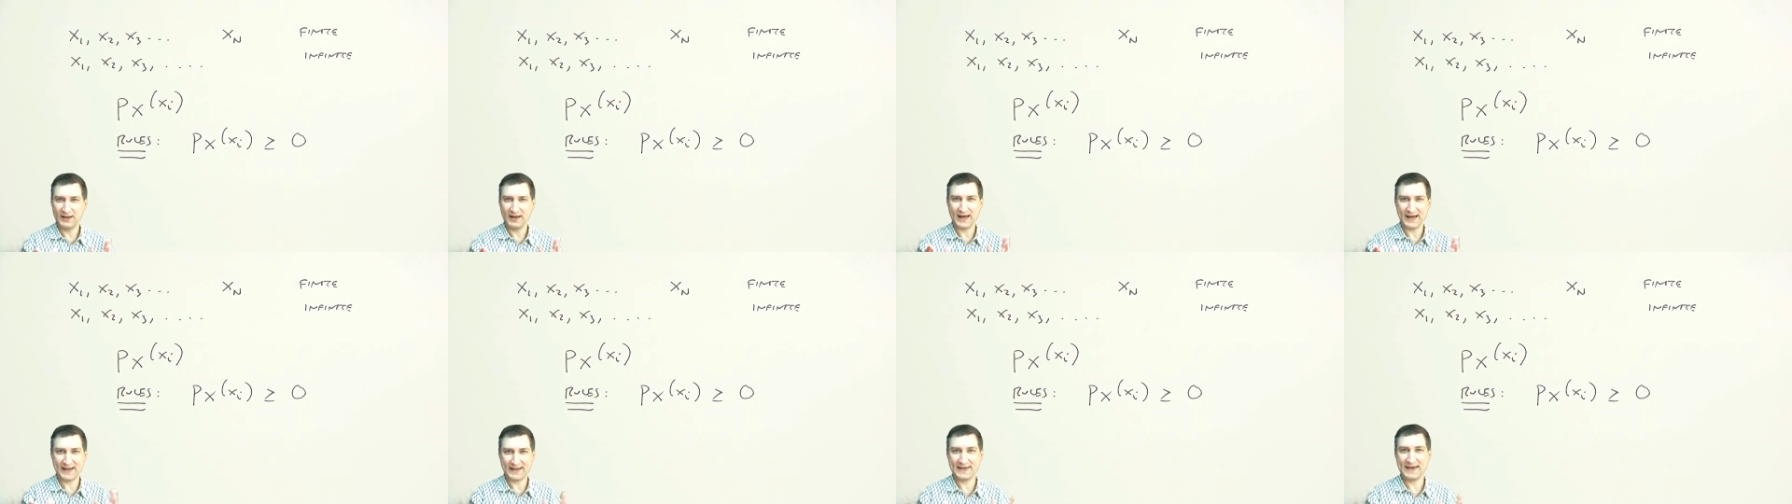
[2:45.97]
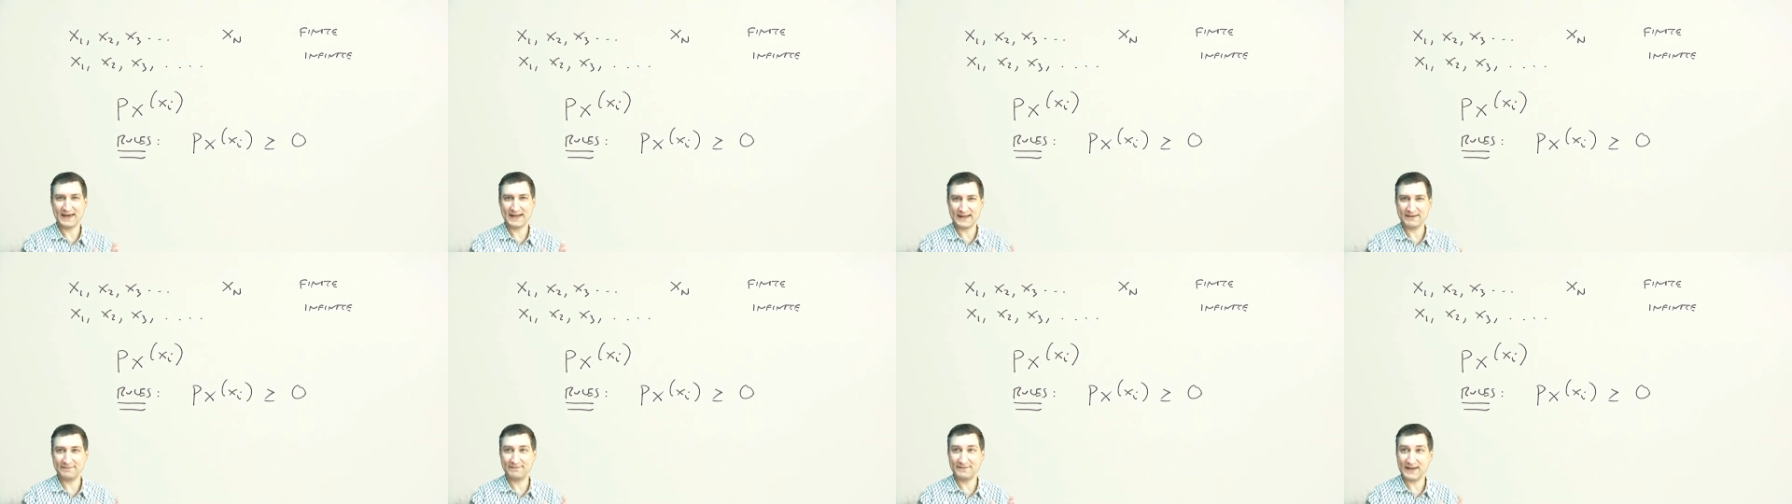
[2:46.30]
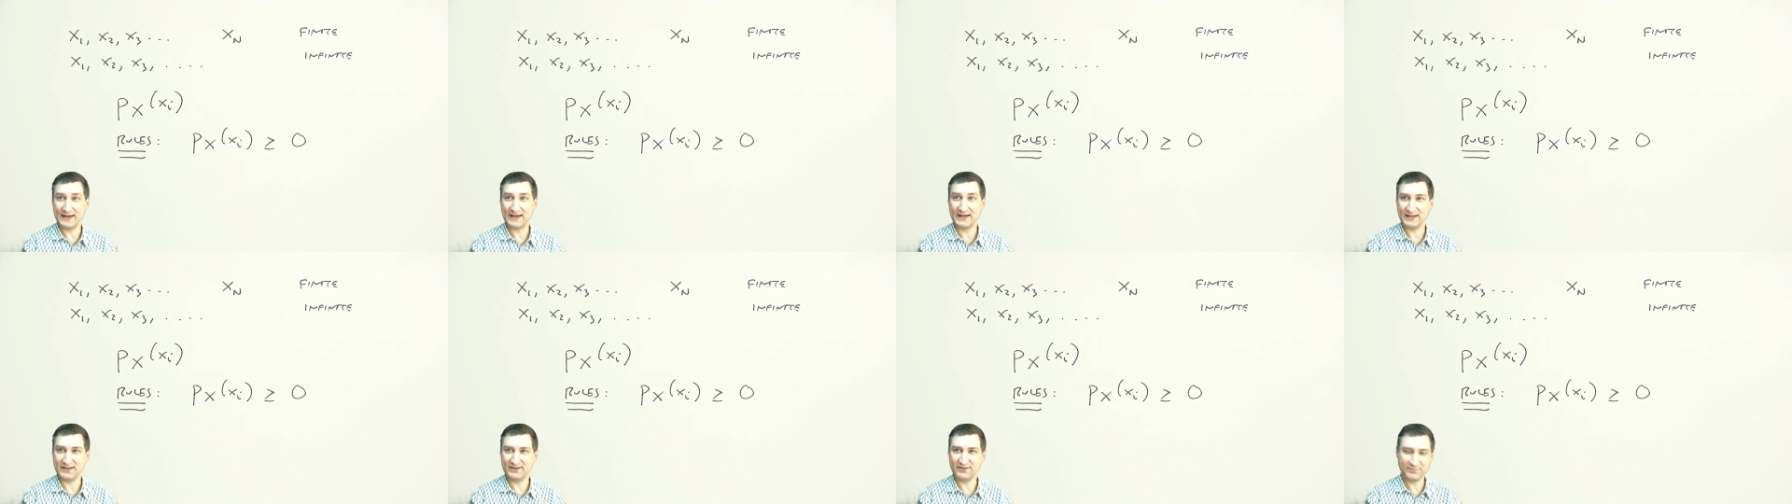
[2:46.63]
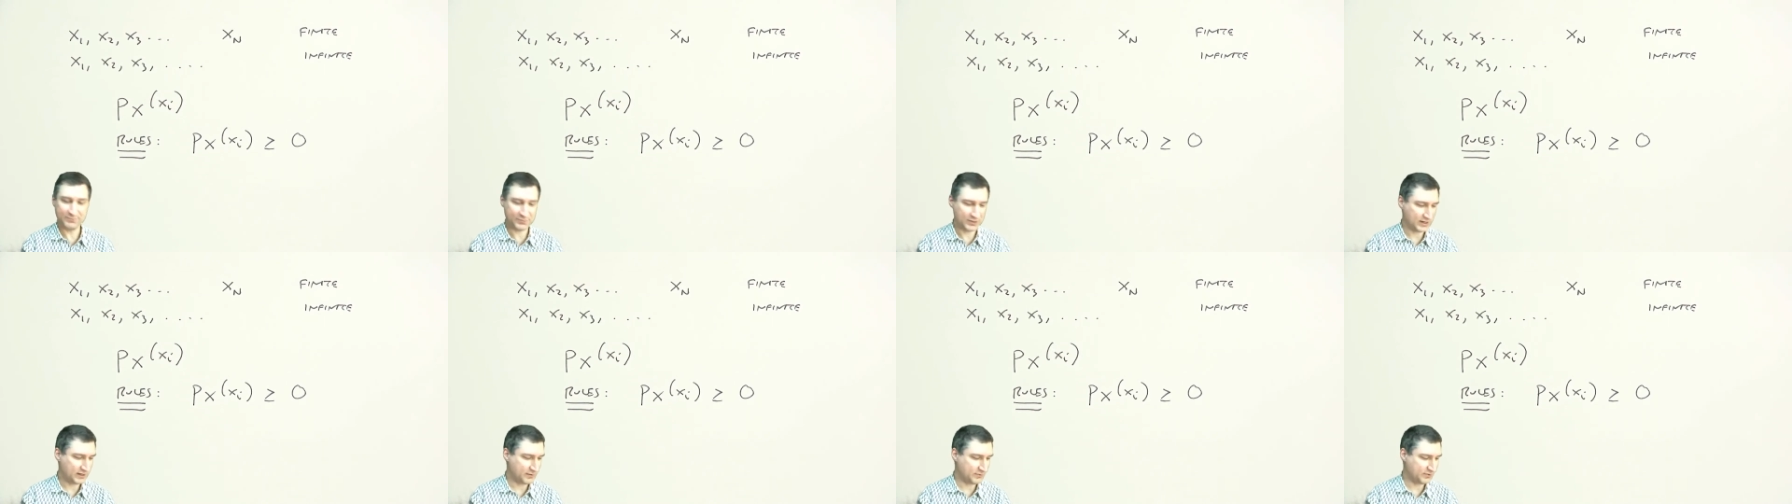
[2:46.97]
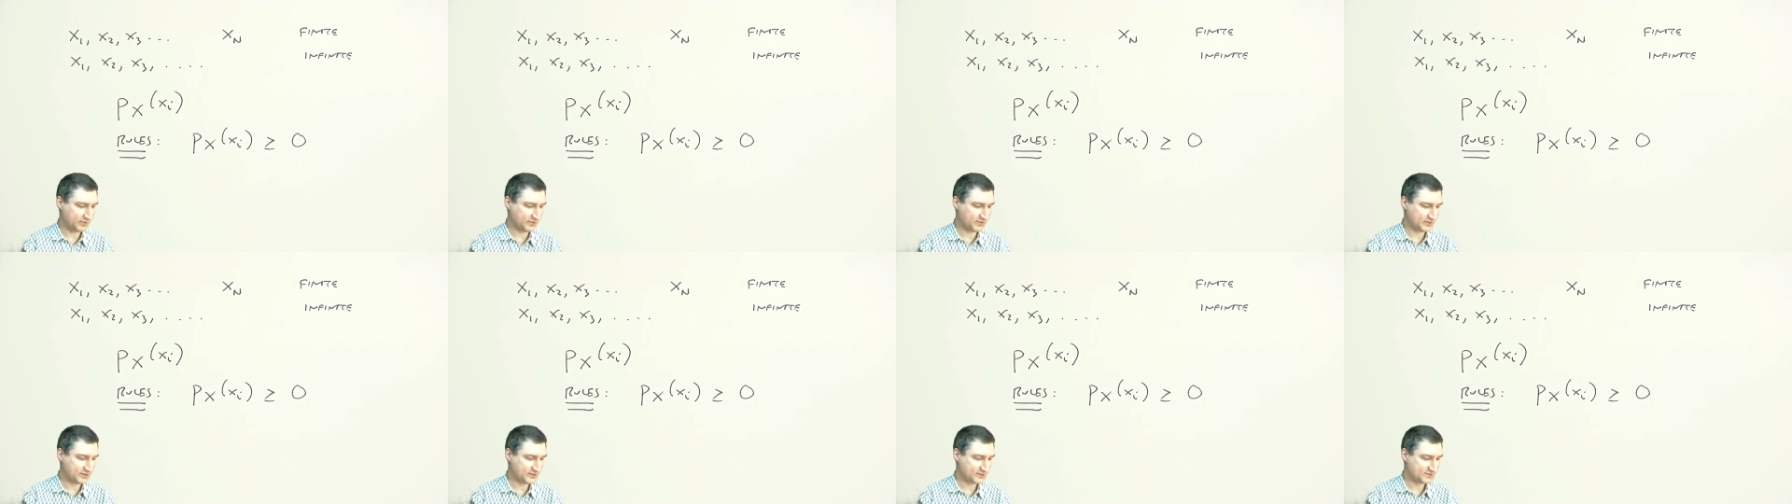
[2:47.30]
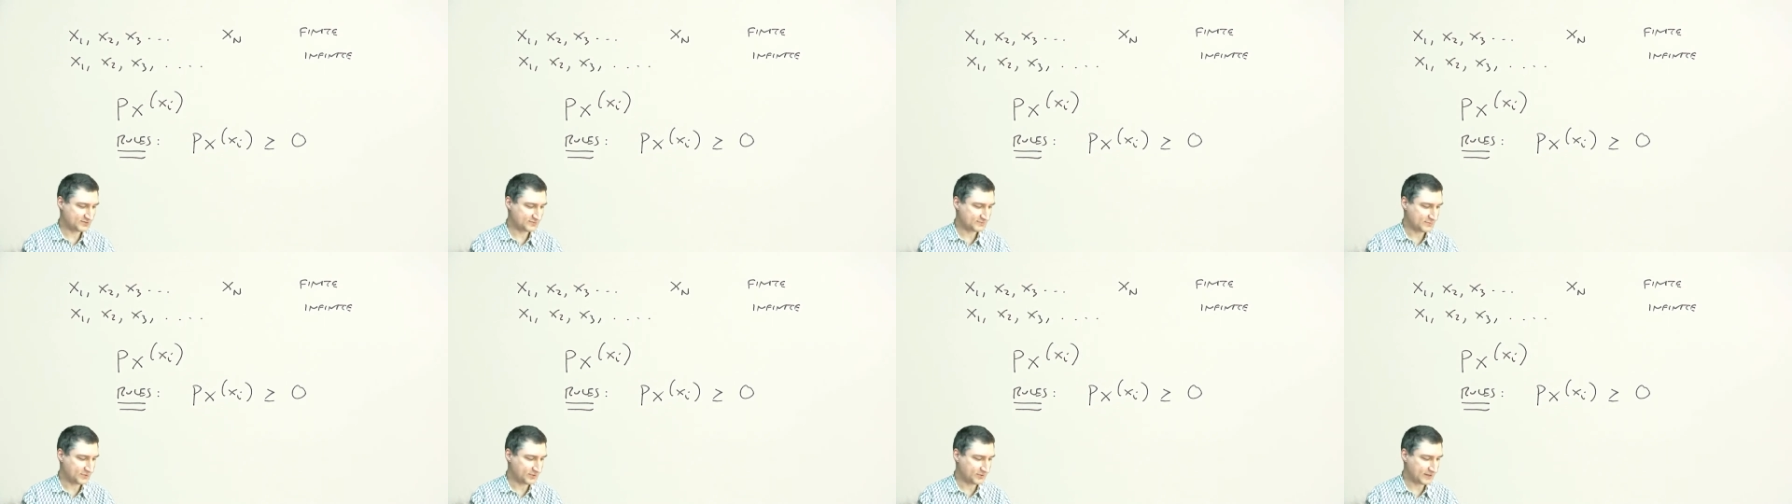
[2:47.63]
I can't have negative
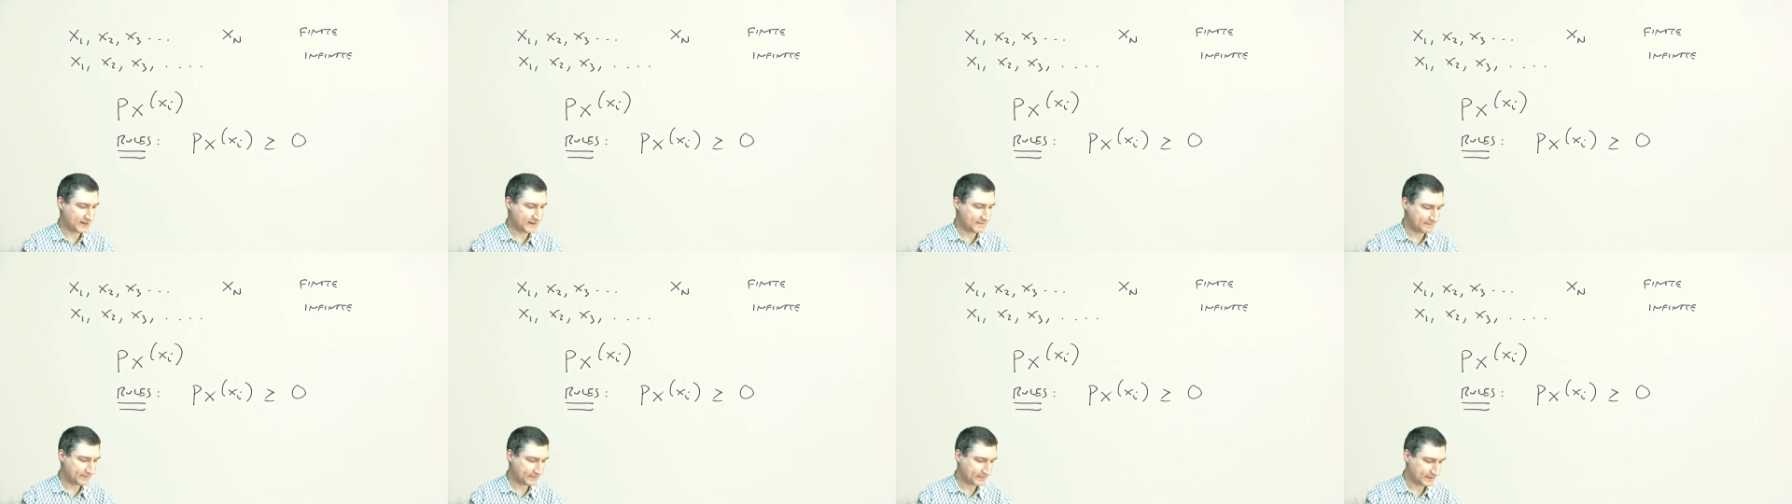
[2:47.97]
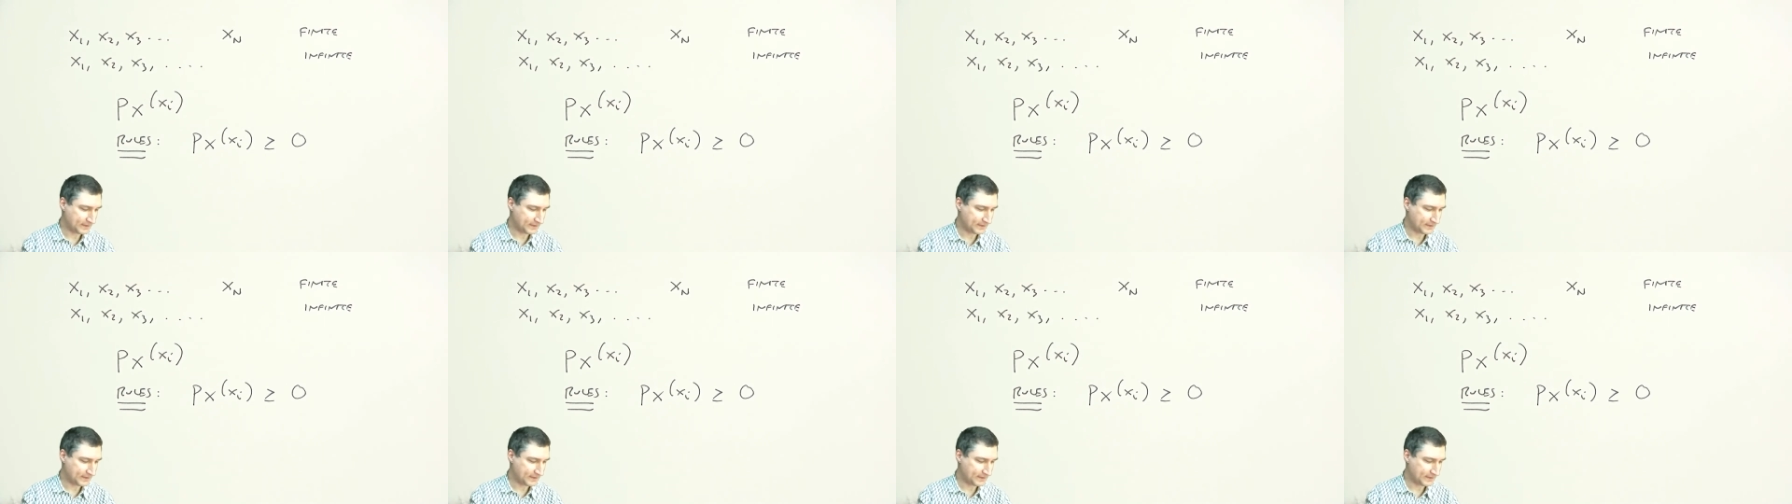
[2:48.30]
probabilities, okay?